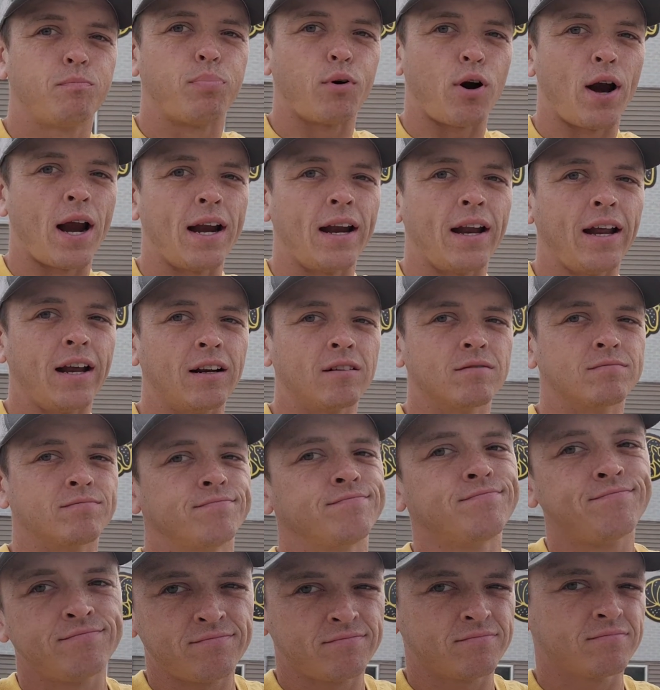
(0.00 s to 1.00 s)
Branding.
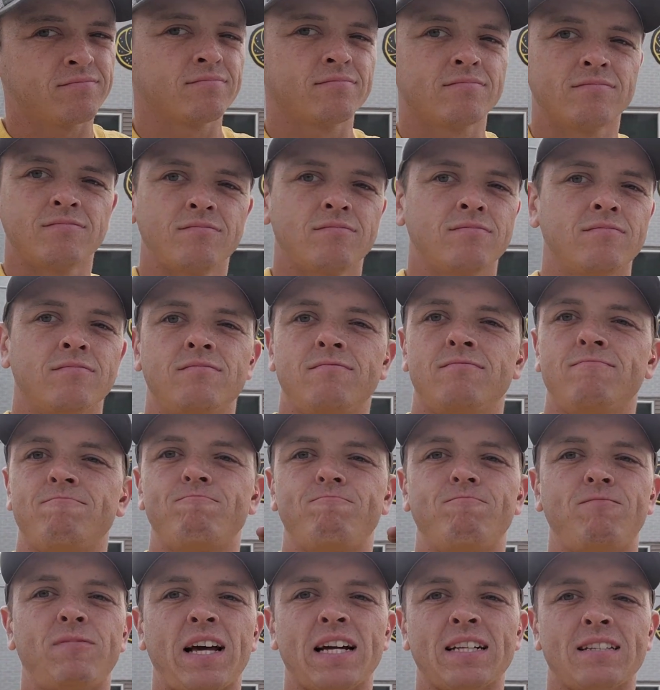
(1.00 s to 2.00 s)

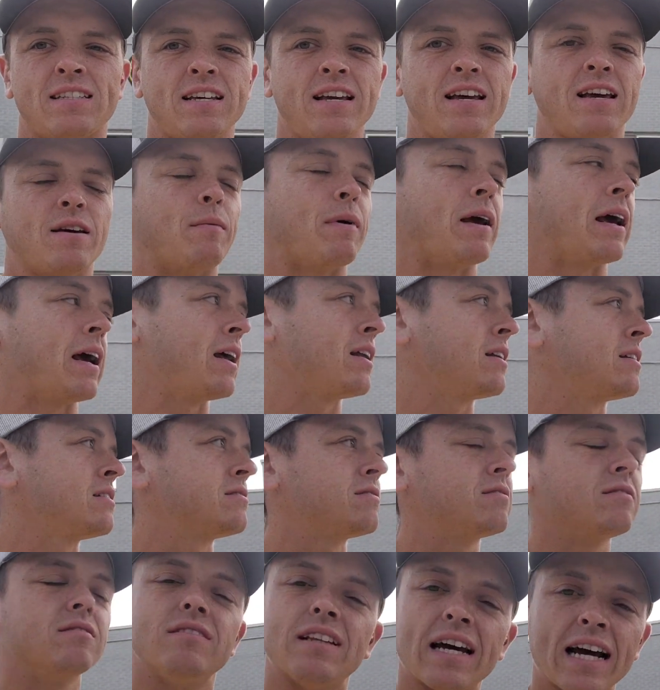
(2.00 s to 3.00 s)
That's it, man.
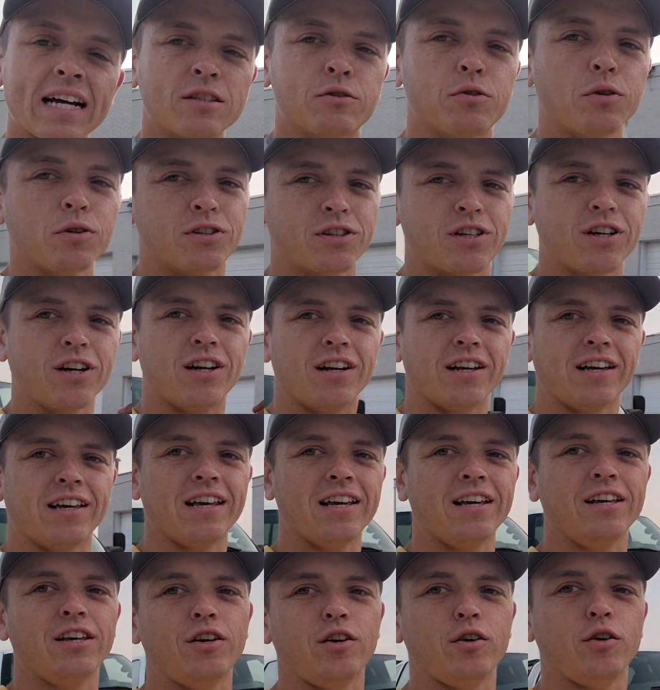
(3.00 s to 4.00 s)
That's what's gonna
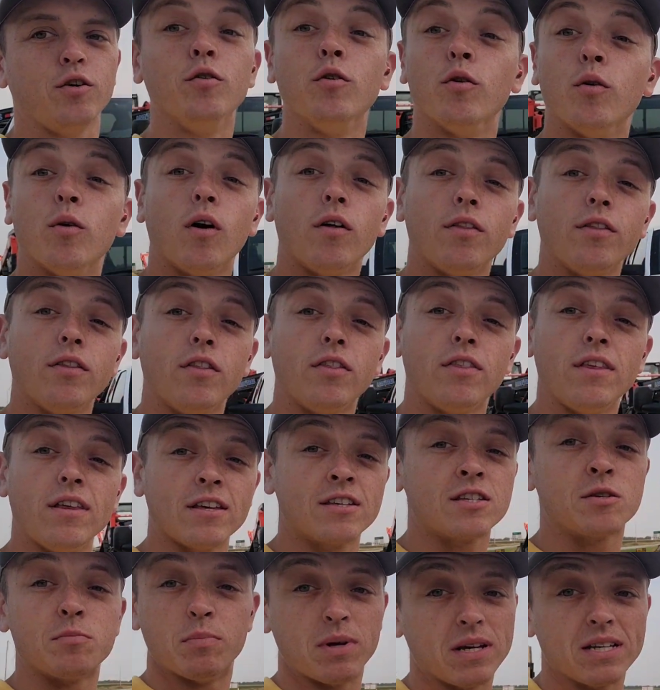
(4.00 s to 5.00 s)
get you
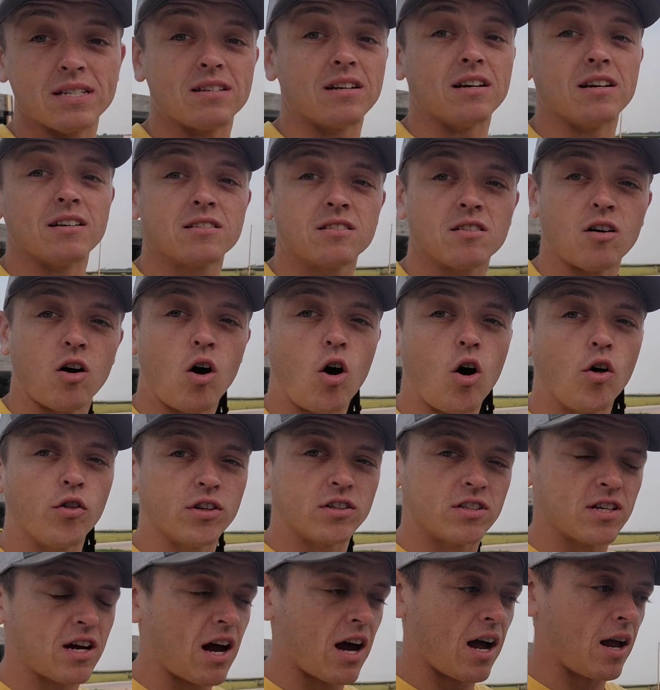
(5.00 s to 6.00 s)
this business all
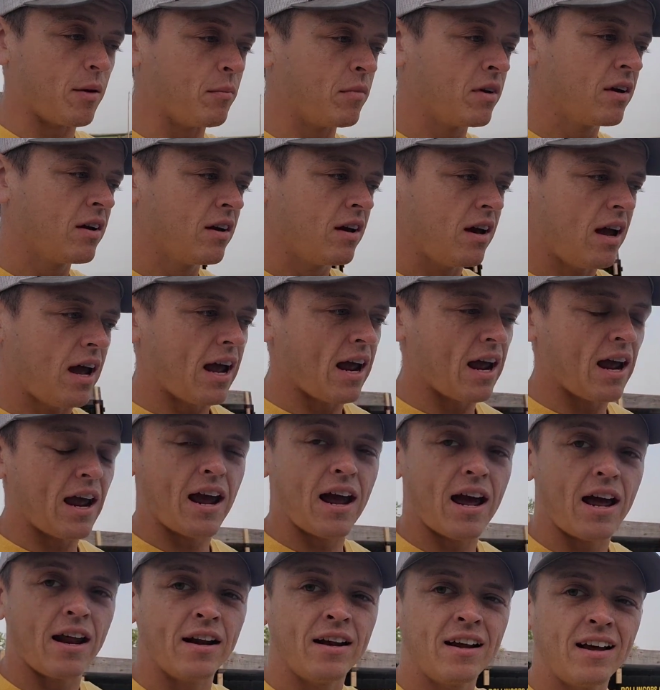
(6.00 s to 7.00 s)
the time.
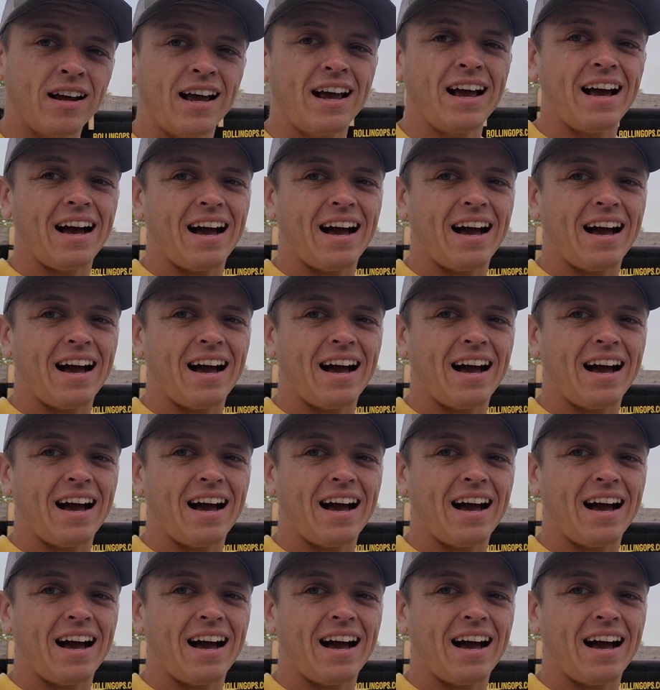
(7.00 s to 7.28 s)
And